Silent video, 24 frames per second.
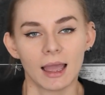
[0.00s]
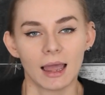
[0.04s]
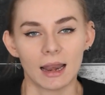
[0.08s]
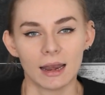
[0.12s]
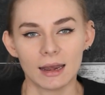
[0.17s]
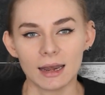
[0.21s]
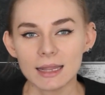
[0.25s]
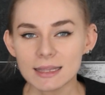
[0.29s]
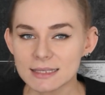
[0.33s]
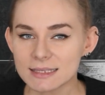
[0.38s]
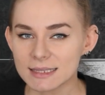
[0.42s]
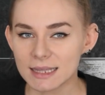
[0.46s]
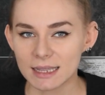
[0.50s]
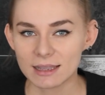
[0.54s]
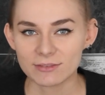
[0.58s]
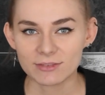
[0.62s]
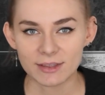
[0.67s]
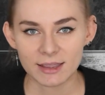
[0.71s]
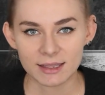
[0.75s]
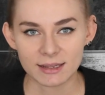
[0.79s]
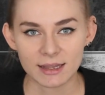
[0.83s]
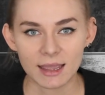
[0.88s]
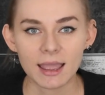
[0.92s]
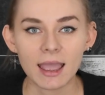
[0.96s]
Let's dive
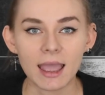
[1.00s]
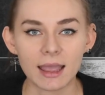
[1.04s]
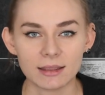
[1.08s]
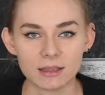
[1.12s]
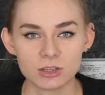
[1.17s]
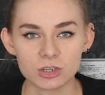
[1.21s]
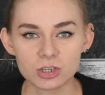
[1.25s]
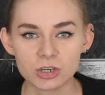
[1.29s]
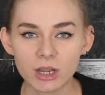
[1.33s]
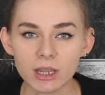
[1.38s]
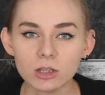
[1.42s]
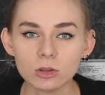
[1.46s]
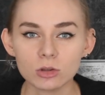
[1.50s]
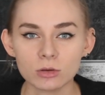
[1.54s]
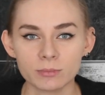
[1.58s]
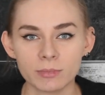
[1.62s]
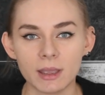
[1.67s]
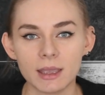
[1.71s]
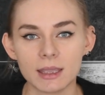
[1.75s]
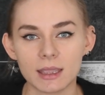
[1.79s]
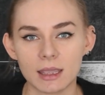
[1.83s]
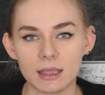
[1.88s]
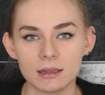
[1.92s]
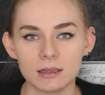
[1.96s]
in and try to
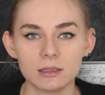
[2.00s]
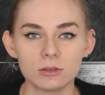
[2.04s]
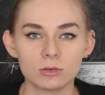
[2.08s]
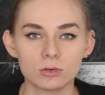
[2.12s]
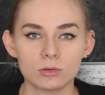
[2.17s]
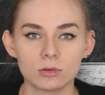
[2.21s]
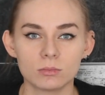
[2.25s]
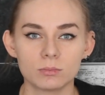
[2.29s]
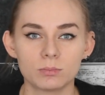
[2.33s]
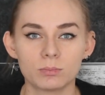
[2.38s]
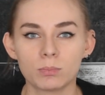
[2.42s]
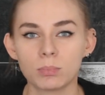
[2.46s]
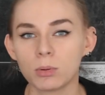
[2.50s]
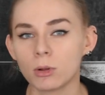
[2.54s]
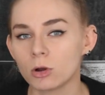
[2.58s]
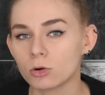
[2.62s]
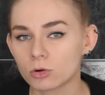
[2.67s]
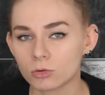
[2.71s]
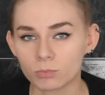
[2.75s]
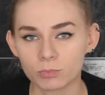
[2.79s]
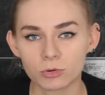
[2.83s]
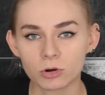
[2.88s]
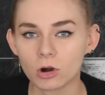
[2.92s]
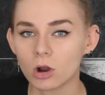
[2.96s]
make a little
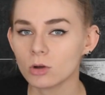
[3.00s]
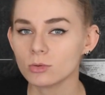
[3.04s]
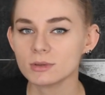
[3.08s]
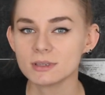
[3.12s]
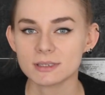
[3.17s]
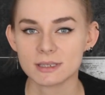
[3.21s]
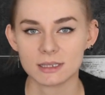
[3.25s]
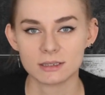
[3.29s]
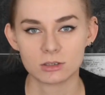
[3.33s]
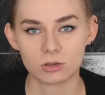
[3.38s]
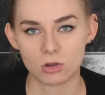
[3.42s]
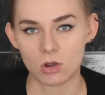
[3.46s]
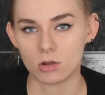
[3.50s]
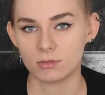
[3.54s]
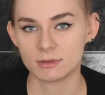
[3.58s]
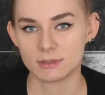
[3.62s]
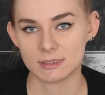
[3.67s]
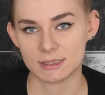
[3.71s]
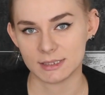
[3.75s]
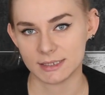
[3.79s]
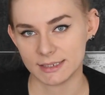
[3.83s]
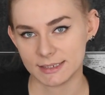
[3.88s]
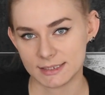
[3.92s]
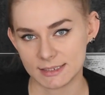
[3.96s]
pros and cons
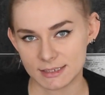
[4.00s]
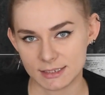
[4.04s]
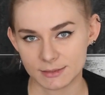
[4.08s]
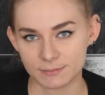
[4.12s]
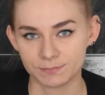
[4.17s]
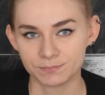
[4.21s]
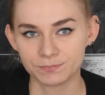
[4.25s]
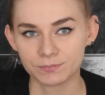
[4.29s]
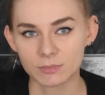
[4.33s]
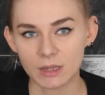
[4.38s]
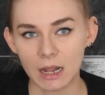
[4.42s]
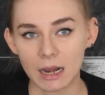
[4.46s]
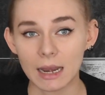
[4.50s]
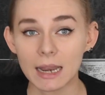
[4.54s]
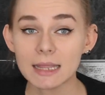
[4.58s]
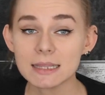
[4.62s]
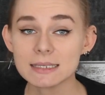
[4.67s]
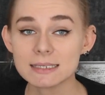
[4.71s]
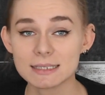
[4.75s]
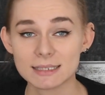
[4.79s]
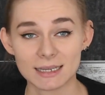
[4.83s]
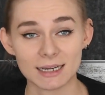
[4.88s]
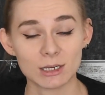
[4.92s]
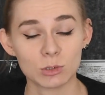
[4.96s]
list. Let's
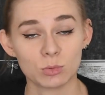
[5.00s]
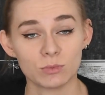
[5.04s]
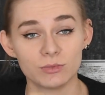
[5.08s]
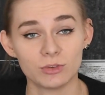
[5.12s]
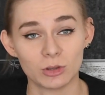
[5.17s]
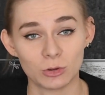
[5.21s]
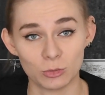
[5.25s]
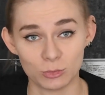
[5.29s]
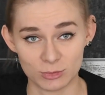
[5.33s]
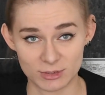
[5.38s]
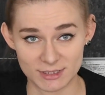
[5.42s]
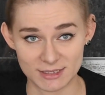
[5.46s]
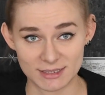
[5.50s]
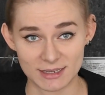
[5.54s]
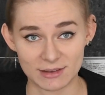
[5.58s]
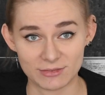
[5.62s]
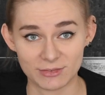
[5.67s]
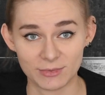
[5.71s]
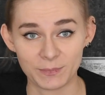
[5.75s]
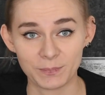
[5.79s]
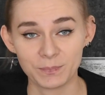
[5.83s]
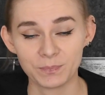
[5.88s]
start with the good stuff.